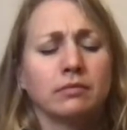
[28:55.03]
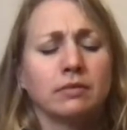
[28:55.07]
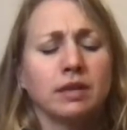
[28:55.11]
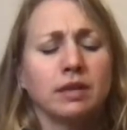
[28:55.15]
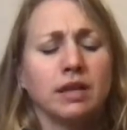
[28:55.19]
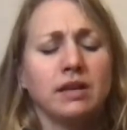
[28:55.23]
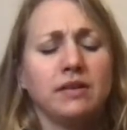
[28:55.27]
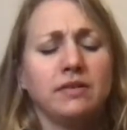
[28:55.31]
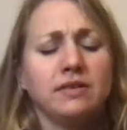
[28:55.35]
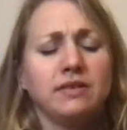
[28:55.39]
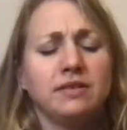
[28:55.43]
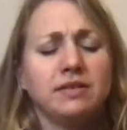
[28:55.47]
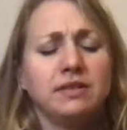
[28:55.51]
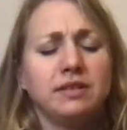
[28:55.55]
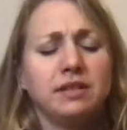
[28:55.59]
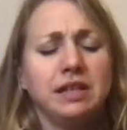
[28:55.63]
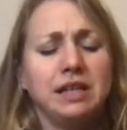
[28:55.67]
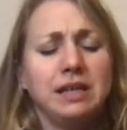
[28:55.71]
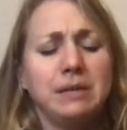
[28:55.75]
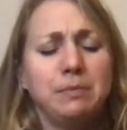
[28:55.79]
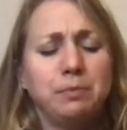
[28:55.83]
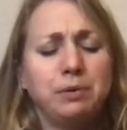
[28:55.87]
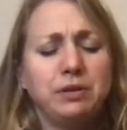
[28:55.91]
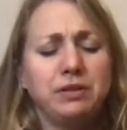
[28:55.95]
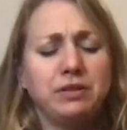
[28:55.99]
As
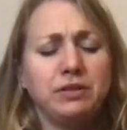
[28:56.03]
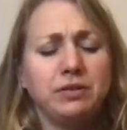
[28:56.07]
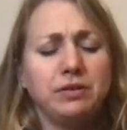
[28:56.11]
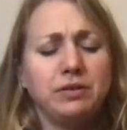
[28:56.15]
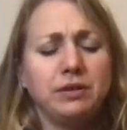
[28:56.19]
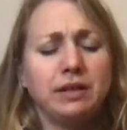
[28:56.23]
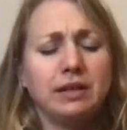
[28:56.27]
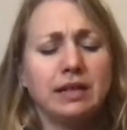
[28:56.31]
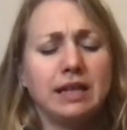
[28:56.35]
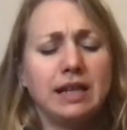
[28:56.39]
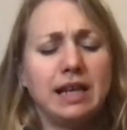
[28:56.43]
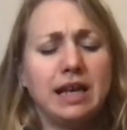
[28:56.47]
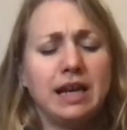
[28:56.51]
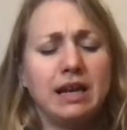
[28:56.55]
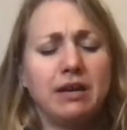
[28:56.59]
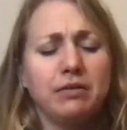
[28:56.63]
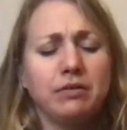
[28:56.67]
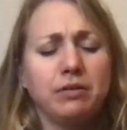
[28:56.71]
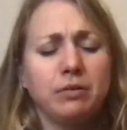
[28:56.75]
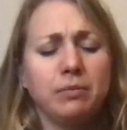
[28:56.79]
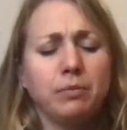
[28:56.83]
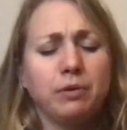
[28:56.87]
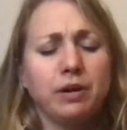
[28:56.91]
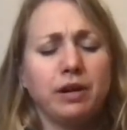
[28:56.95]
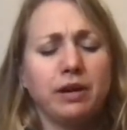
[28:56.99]
deep as you can allow
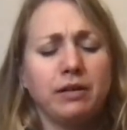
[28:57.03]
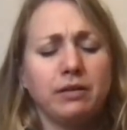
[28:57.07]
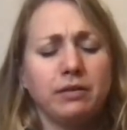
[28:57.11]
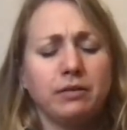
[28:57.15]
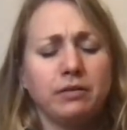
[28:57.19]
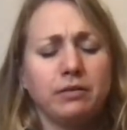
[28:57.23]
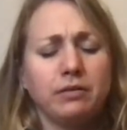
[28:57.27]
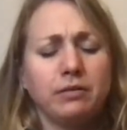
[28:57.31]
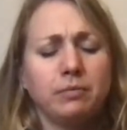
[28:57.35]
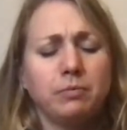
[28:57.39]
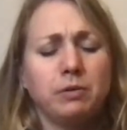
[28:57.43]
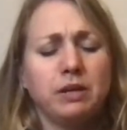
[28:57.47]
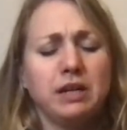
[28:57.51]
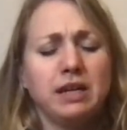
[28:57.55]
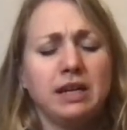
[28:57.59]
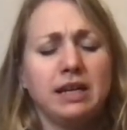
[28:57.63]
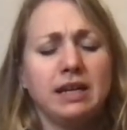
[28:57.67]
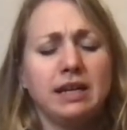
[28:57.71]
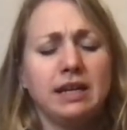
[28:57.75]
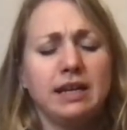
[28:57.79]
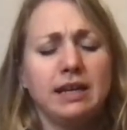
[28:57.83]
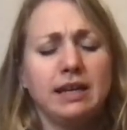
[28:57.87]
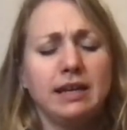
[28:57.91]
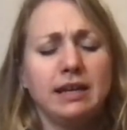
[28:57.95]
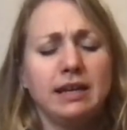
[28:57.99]
the breath to
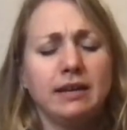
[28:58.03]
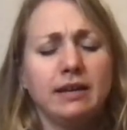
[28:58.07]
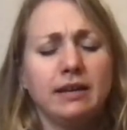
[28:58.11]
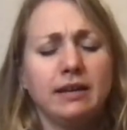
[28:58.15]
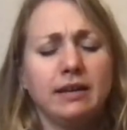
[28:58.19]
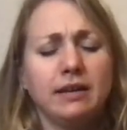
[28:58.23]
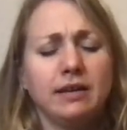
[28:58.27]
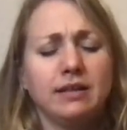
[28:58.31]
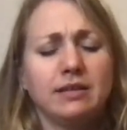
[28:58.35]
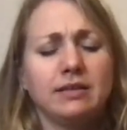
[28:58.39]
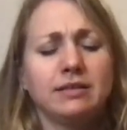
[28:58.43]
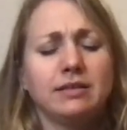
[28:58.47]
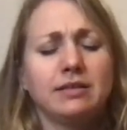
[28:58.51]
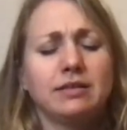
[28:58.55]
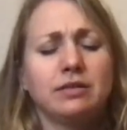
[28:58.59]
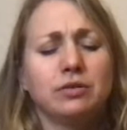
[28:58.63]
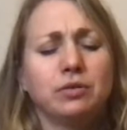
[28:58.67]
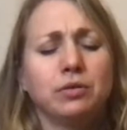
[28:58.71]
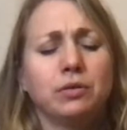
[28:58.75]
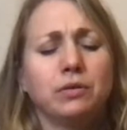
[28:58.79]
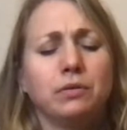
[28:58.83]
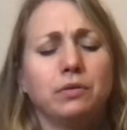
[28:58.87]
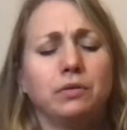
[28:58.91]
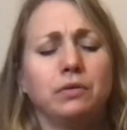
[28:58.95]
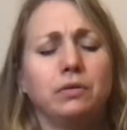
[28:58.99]
be, as
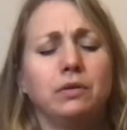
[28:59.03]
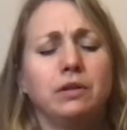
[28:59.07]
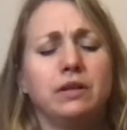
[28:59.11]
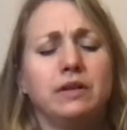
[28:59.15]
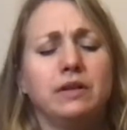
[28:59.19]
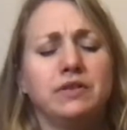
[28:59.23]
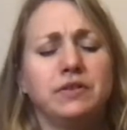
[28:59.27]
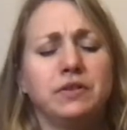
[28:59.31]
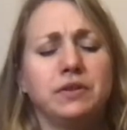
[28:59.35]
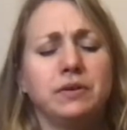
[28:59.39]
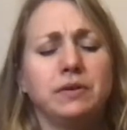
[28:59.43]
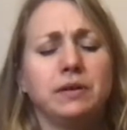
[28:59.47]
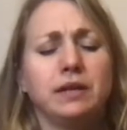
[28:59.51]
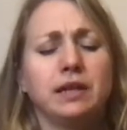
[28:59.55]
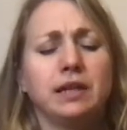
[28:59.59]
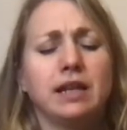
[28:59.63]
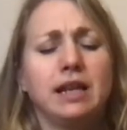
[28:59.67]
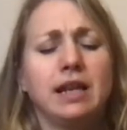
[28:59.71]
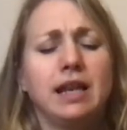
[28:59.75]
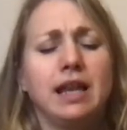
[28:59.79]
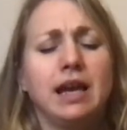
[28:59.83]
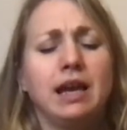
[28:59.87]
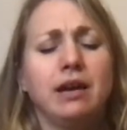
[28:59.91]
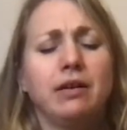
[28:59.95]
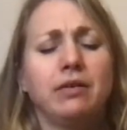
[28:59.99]
tall as you can
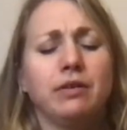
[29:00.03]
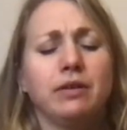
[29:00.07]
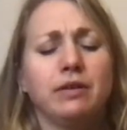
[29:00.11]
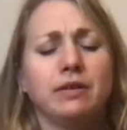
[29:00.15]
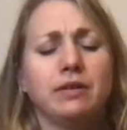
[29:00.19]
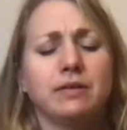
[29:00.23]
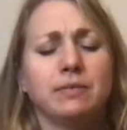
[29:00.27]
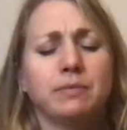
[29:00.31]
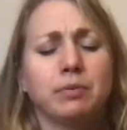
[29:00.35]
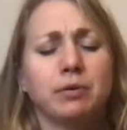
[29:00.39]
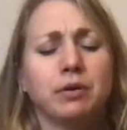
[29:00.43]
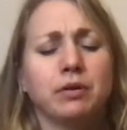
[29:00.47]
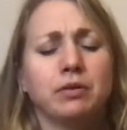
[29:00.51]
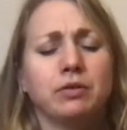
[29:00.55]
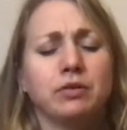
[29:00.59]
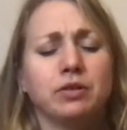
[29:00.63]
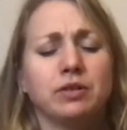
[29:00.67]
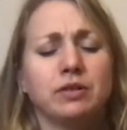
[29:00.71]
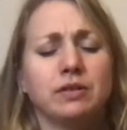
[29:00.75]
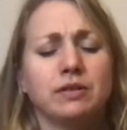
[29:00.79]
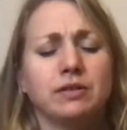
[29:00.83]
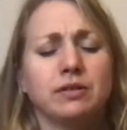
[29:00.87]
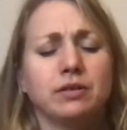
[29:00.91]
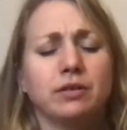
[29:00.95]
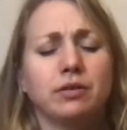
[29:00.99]
allow those
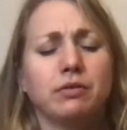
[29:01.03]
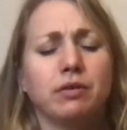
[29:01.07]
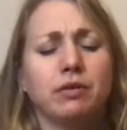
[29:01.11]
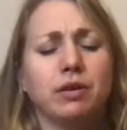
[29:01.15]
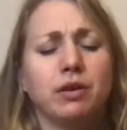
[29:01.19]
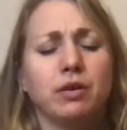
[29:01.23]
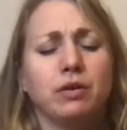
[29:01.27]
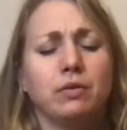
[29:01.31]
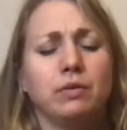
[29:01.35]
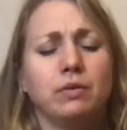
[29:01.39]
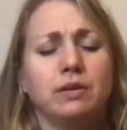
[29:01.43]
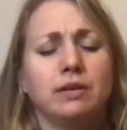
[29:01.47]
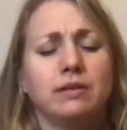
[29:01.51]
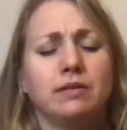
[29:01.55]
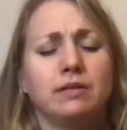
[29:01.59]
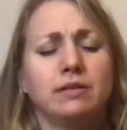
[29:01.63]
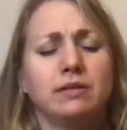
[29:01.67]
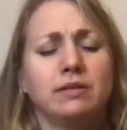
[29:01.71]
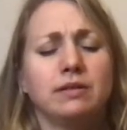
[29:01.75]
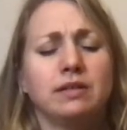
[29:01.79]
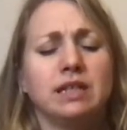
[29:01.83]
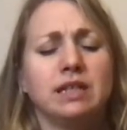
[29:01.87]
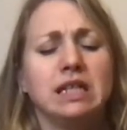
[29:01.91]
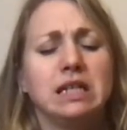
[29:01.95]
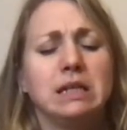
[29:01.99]
branches to grow, and as
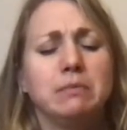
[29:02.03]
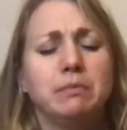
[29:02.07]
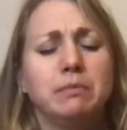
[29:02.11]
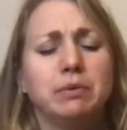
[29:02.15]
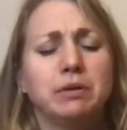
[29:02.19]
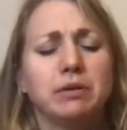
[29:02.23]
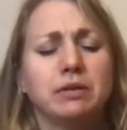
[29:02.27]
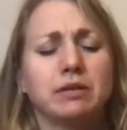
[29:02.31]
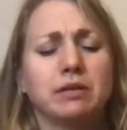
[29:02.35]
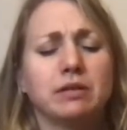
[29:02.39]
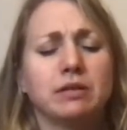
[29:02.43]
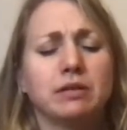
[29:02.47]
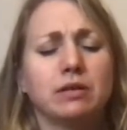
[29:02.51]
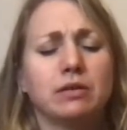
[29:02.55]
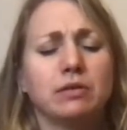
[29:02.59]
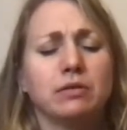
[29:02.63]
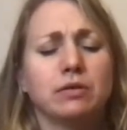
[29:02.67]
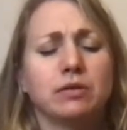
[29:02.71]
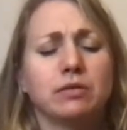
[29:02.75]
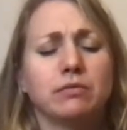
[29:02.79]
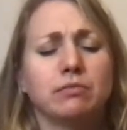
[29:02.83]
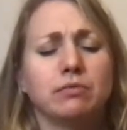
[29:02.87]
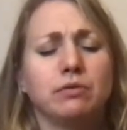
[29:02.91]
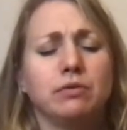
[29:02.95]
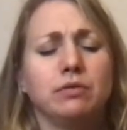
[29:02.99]
deep as
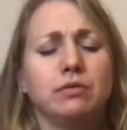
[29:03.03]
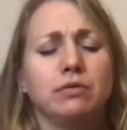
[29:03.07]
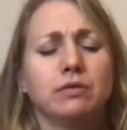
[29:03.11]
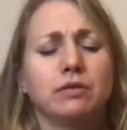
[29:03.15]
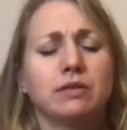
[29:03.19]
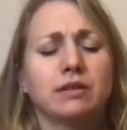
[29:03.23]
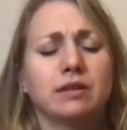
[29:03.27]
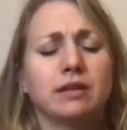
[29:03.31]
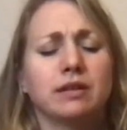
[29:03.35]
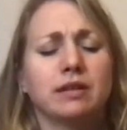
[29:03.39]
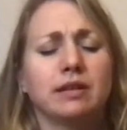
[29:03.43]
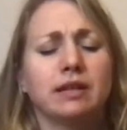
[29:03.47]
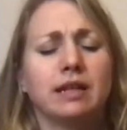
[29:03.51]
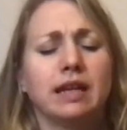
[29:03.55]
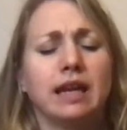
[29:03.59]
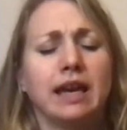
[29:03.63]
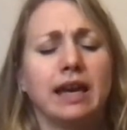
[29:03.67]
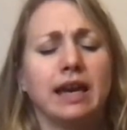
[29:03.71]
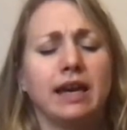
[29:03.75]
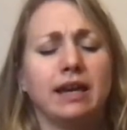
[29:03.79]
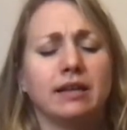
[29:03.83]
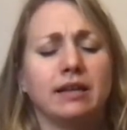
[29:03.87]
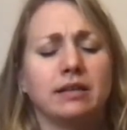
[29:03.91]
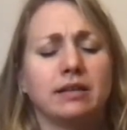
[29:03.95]
those roots can get.